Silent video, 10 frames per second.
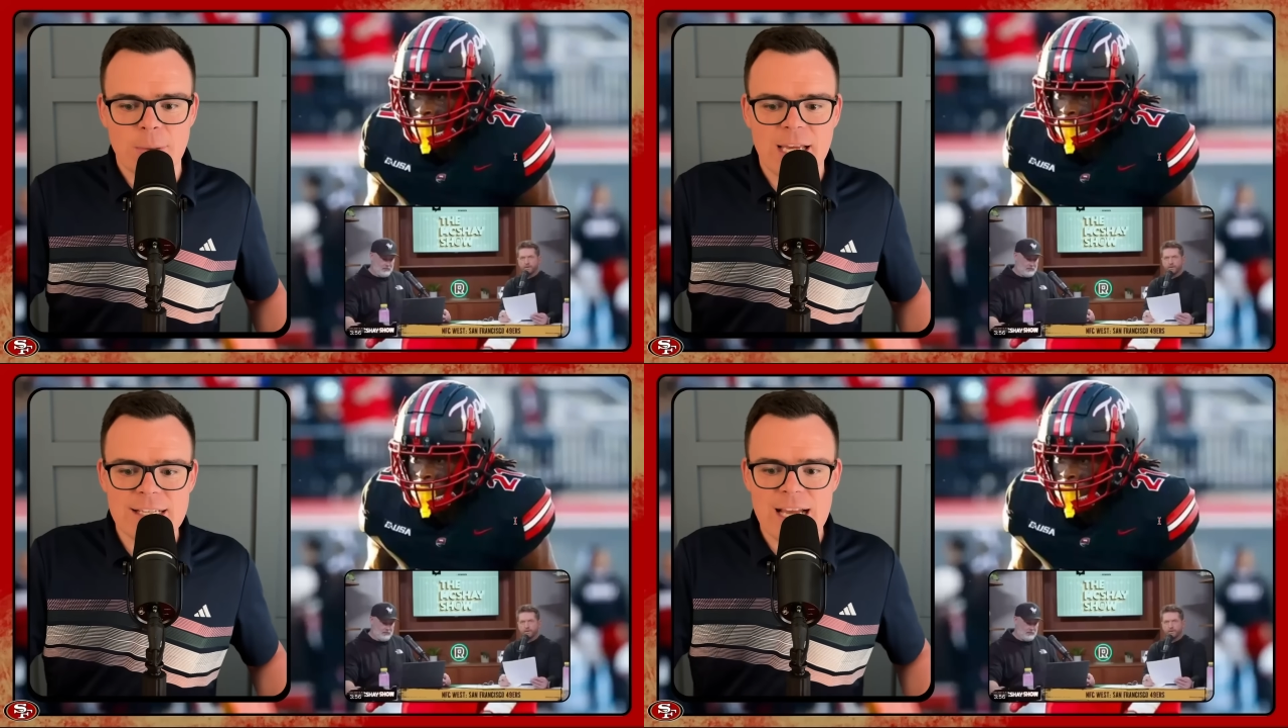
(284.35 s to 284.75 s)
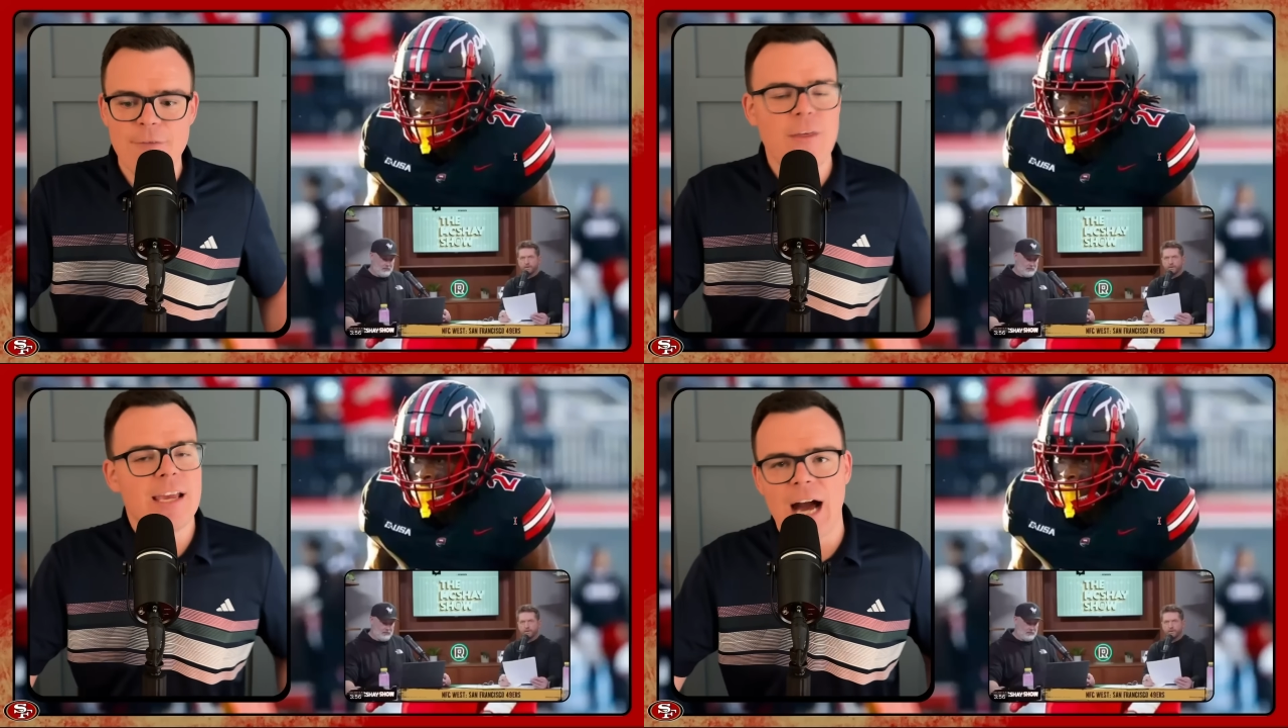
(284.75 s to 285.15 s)
because I
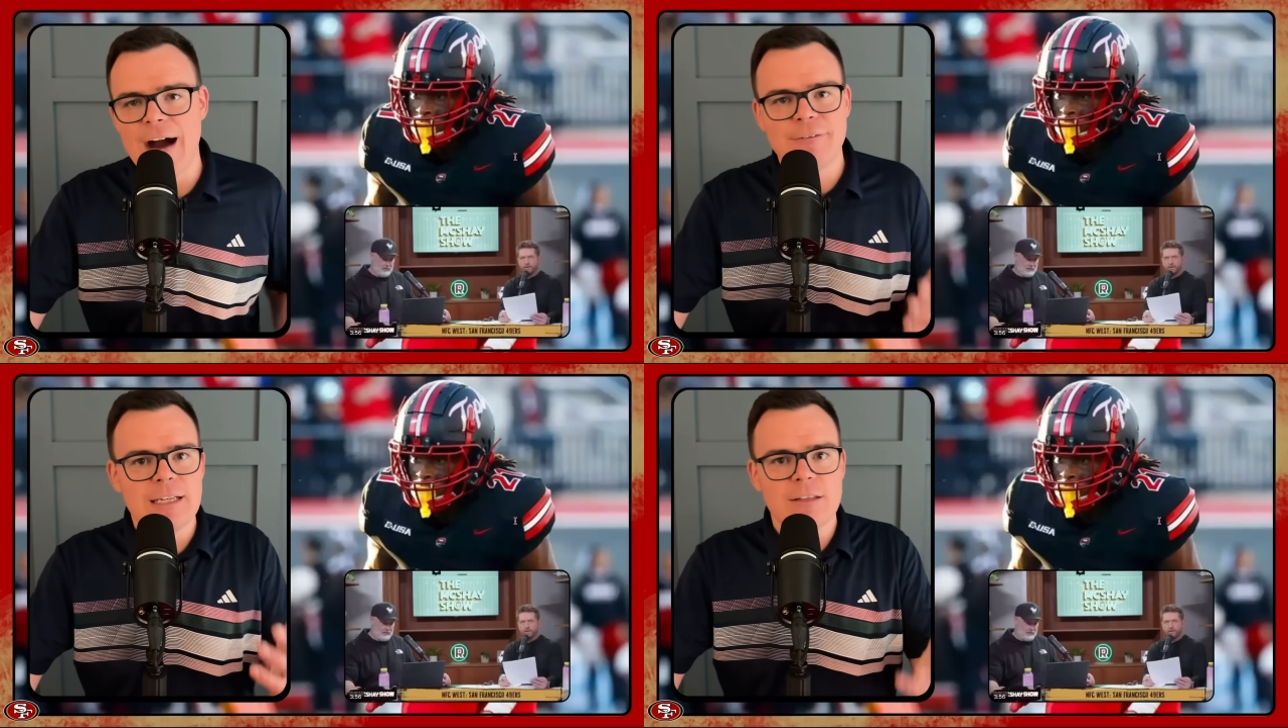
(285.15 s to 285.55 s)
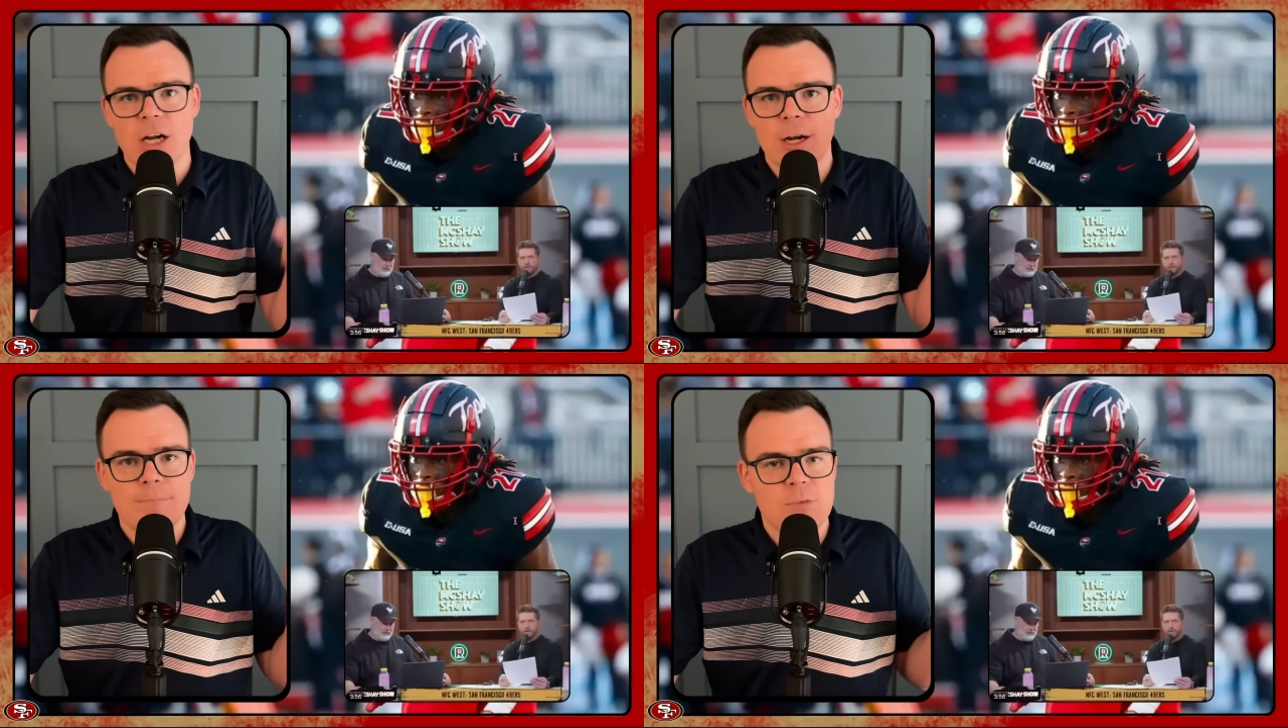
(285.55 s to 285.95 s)
think often
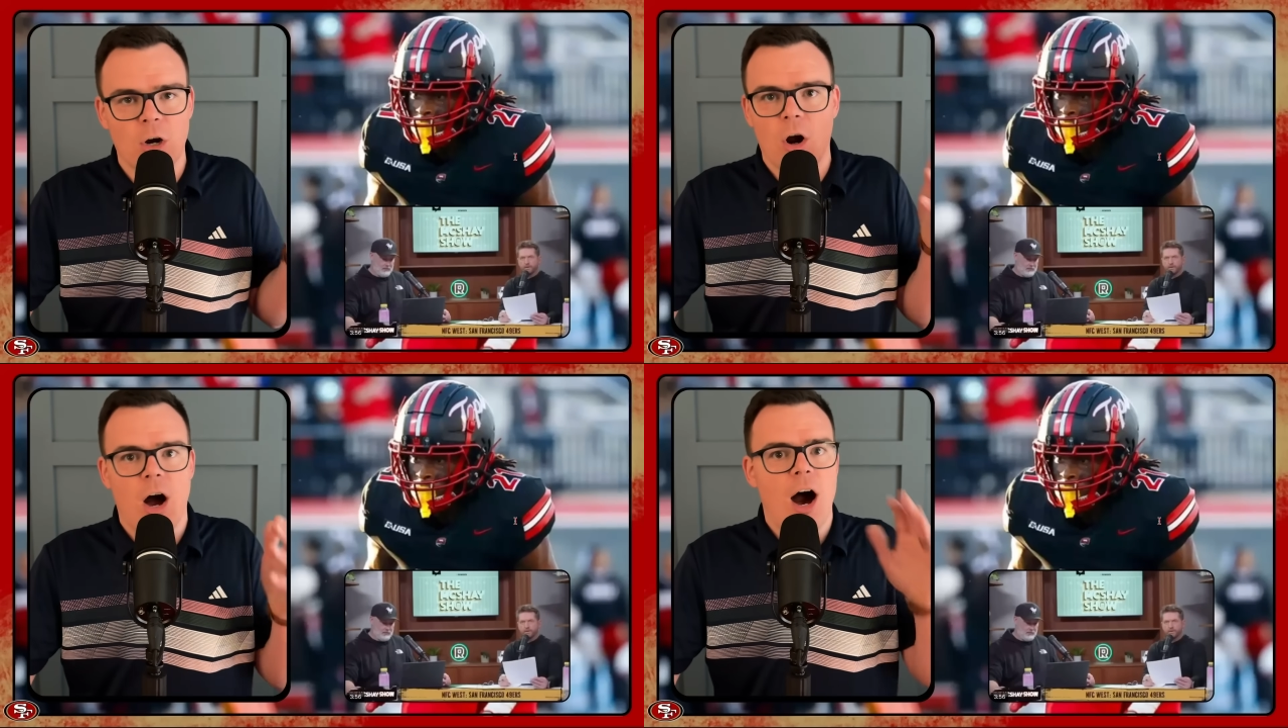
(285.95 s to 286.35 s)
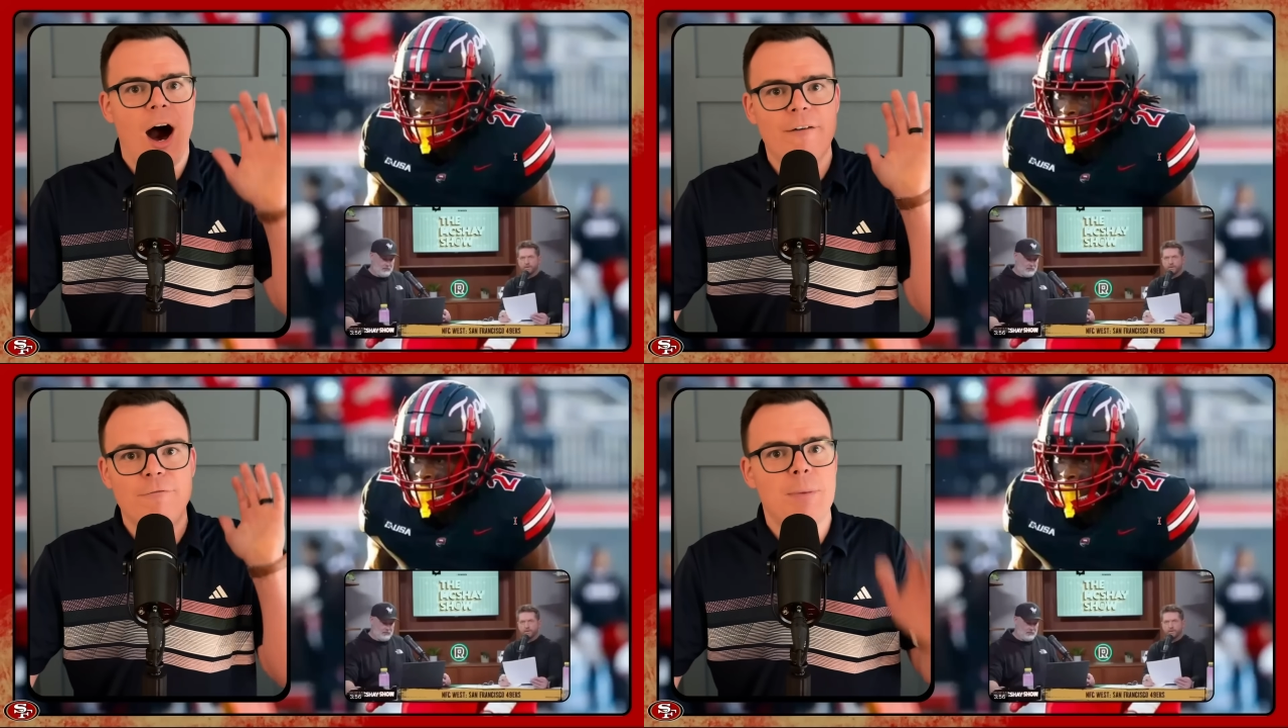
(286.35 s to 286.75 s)
they're
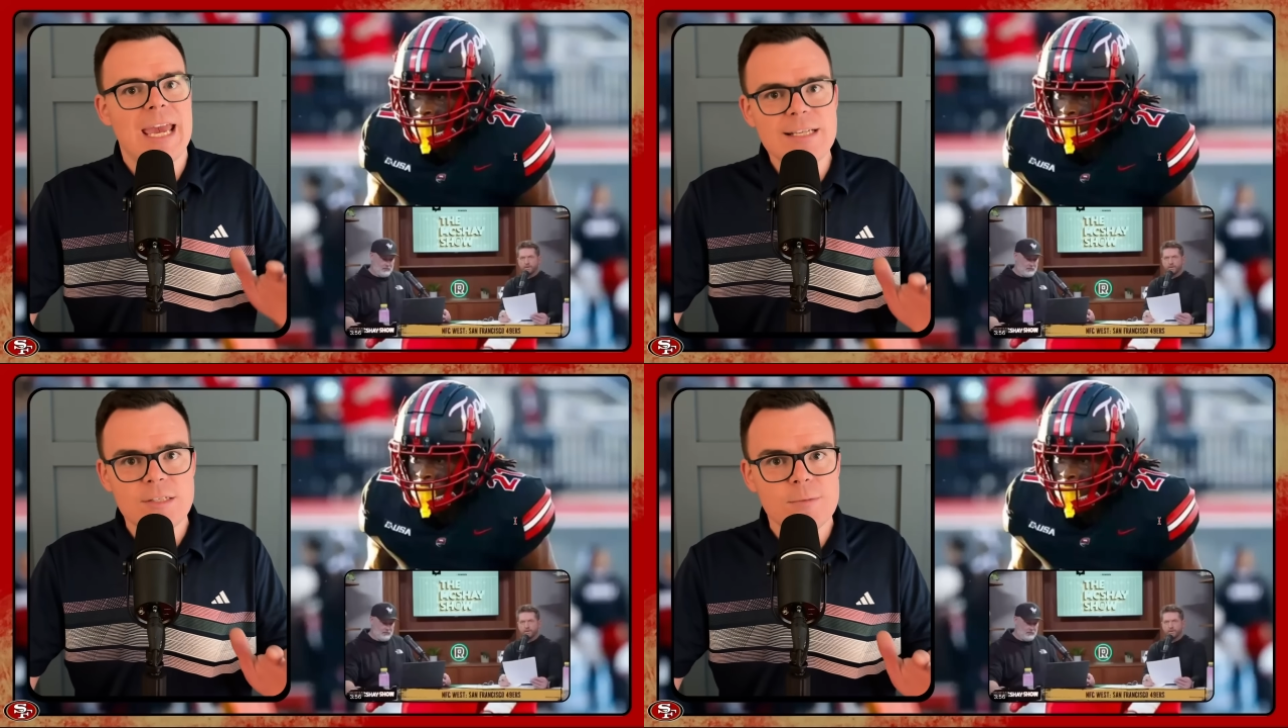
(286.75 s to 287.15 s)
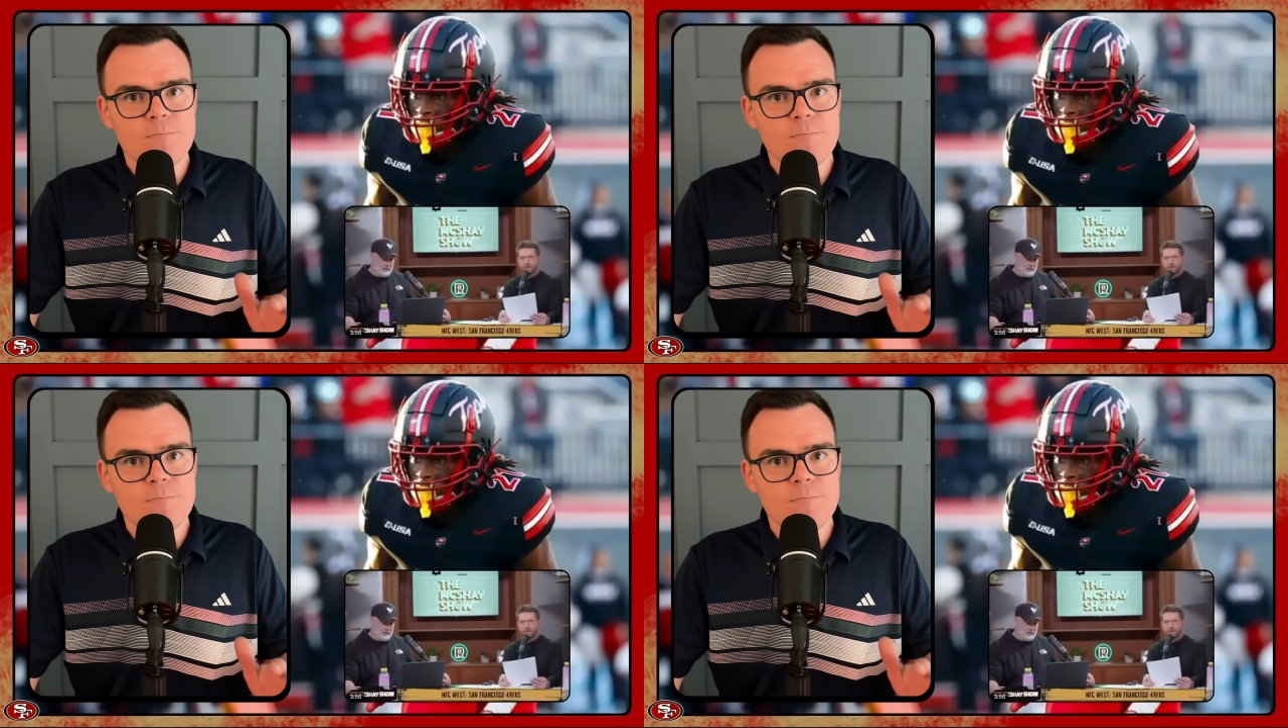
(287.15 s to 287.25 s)
off base.